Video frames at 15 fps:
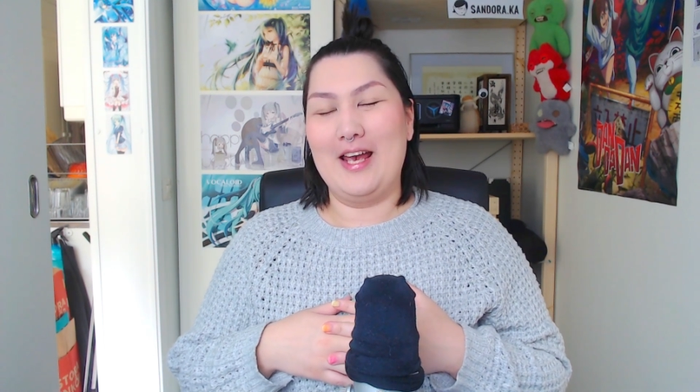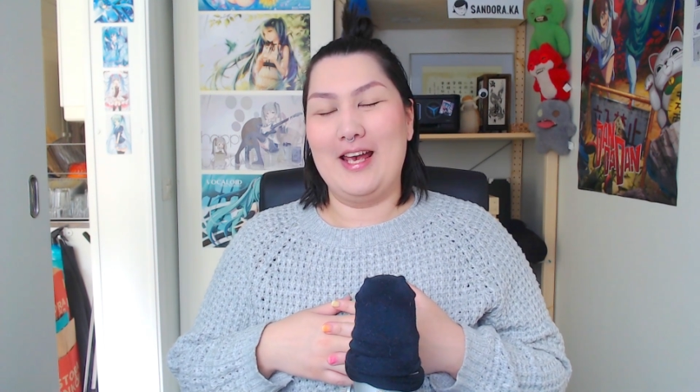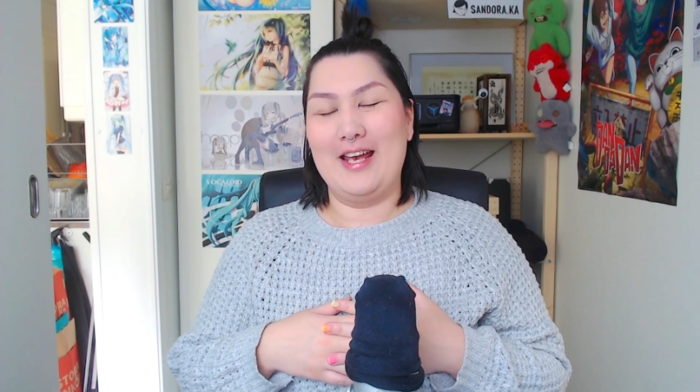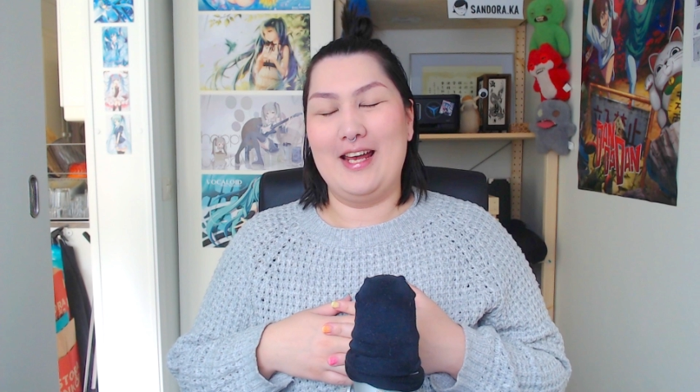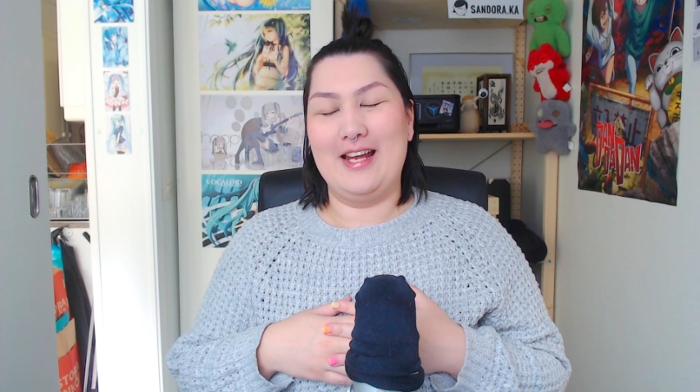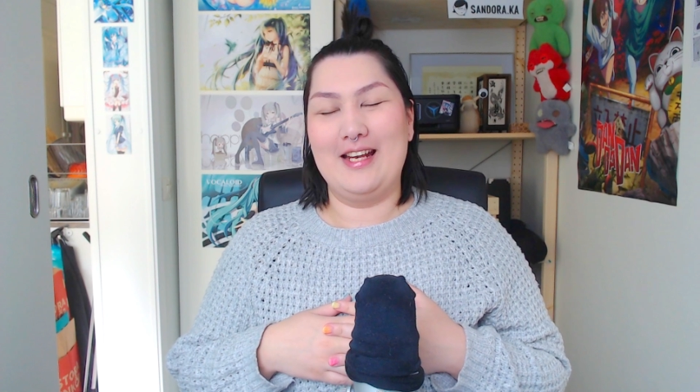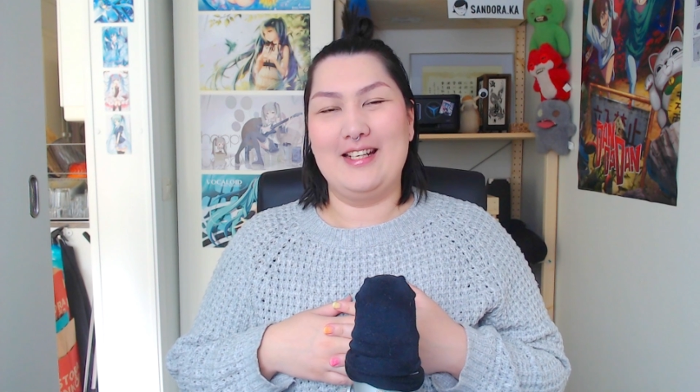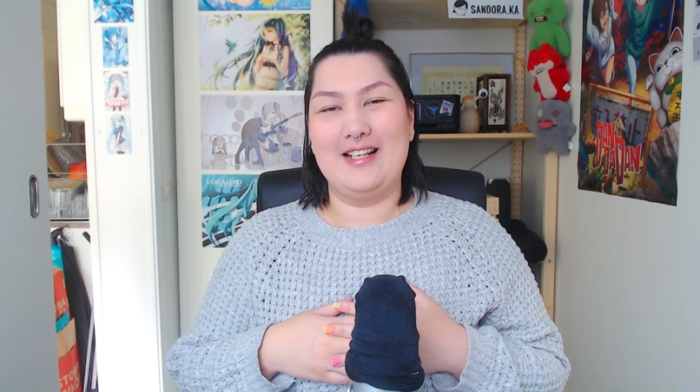
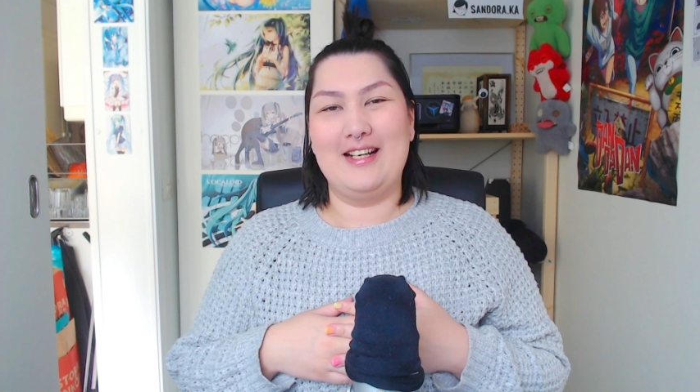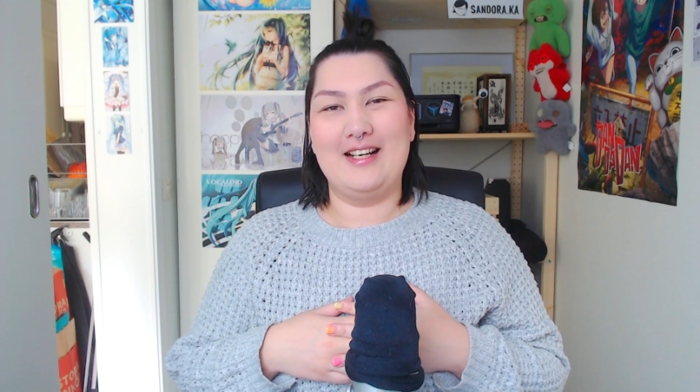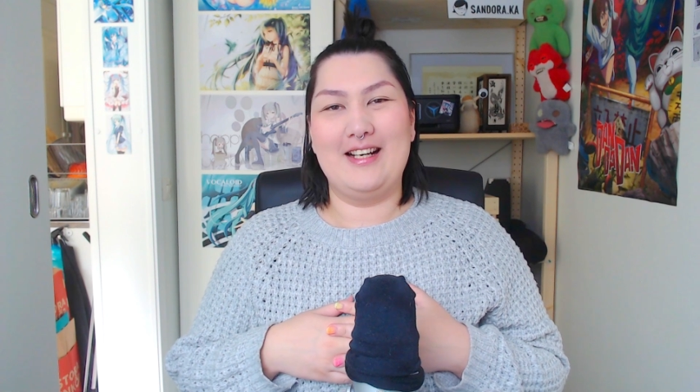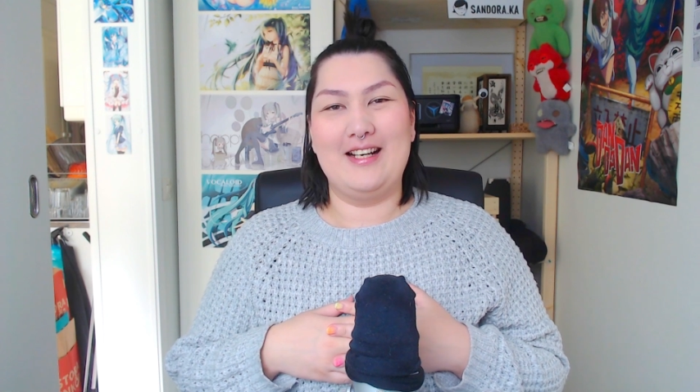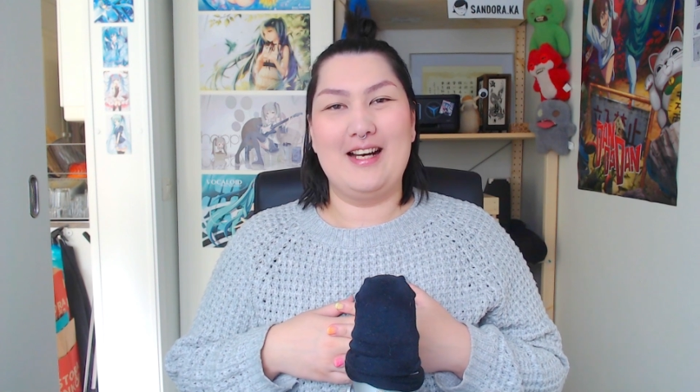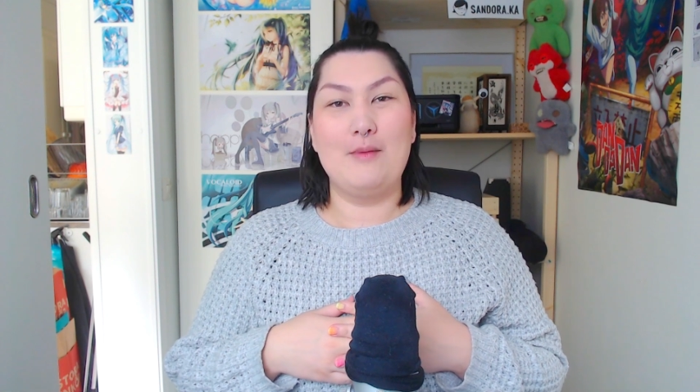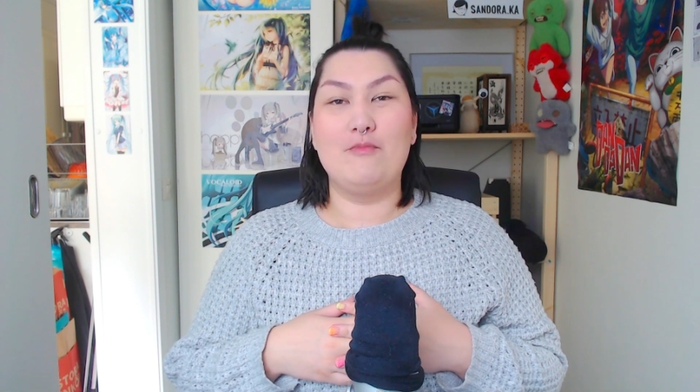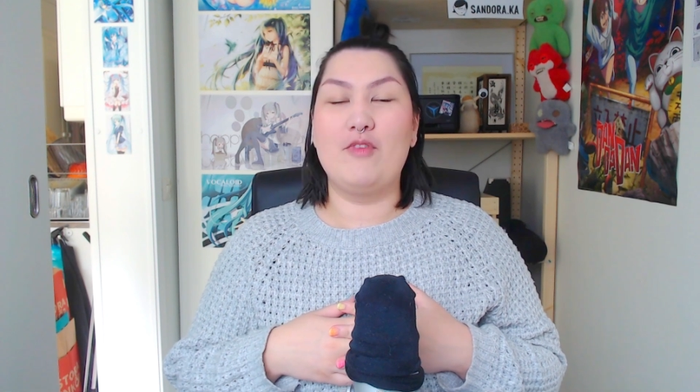And
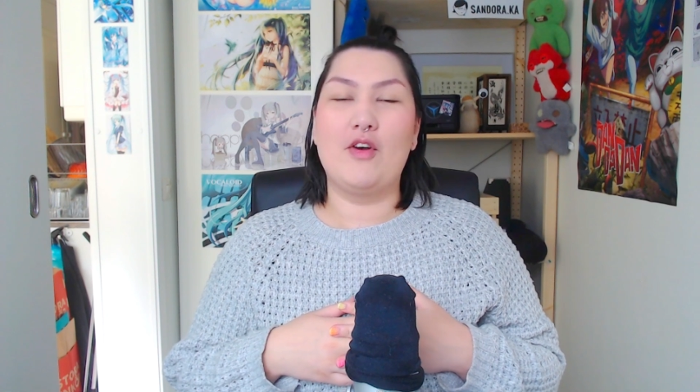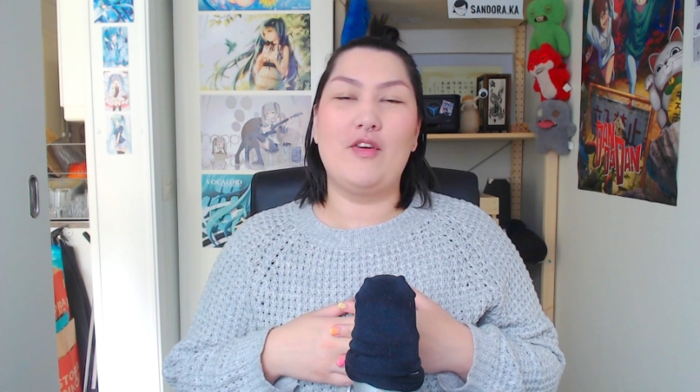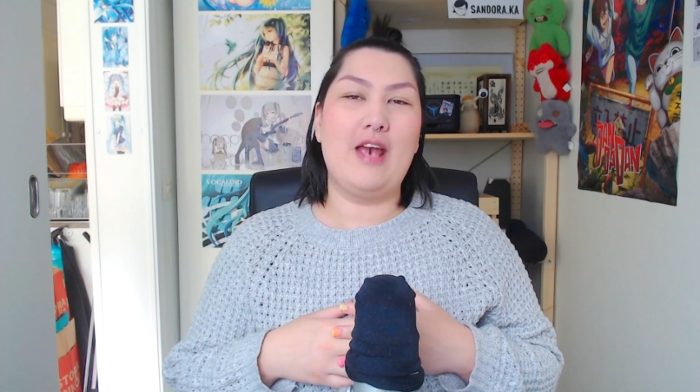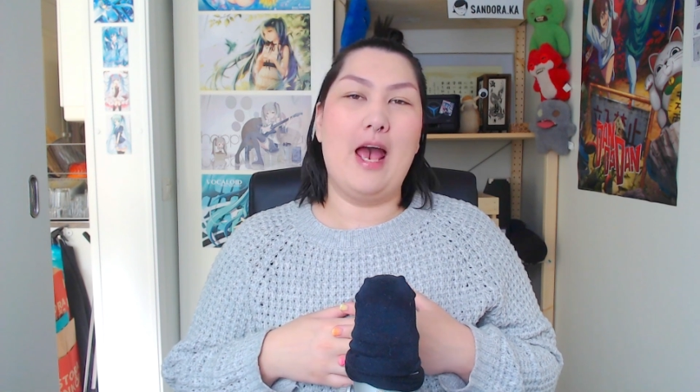I'm very